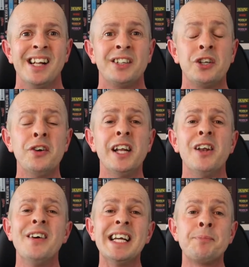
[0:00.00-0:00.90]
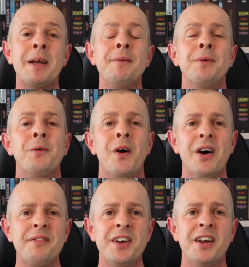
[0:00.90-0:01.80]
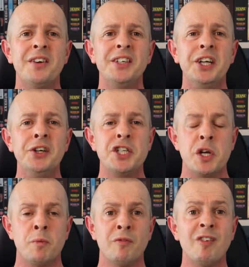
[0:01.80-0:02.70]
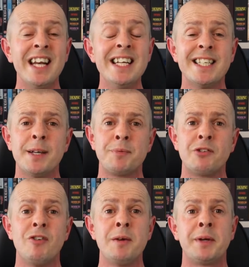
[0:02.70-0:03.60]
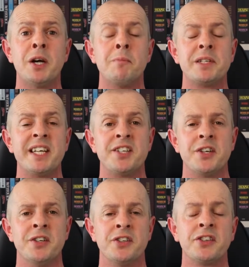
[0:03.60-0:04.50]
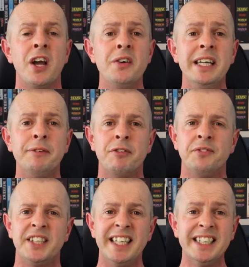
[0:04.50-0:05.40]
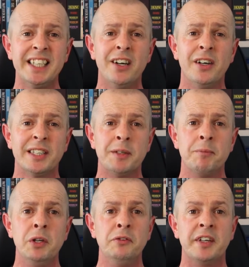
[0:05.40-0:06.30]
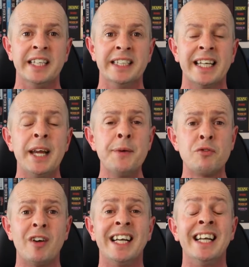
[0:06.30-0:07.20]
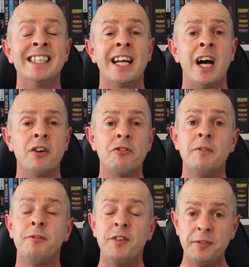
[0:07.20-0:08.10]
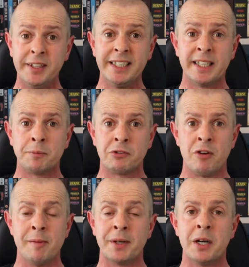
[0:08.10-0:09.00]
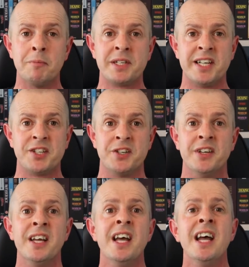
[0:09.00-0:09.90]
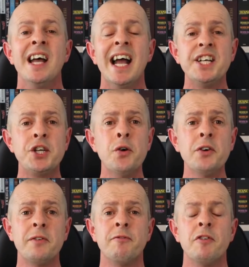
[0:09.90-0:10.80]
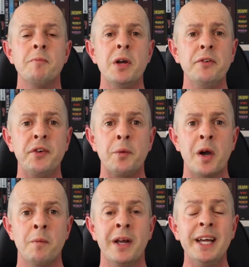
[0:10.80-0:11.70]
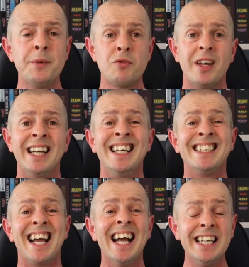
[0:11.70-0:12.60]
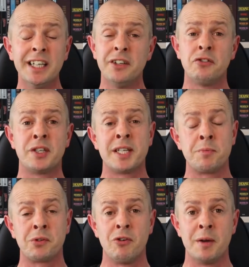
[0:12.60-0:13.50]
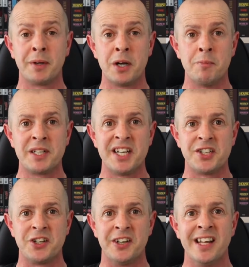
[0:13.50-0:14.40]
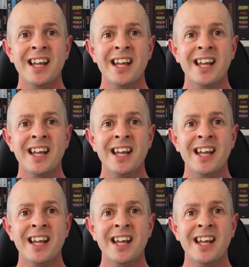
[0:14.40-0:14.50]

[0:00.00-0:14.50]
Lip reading: Two of the longest people I've known on YouTube were running subscriber competitions. Tony from Sinister Arts and Movies, he was running his 150 subscriber competition. And Jordan from Movie Worm, he was running his 800 subscriber competition.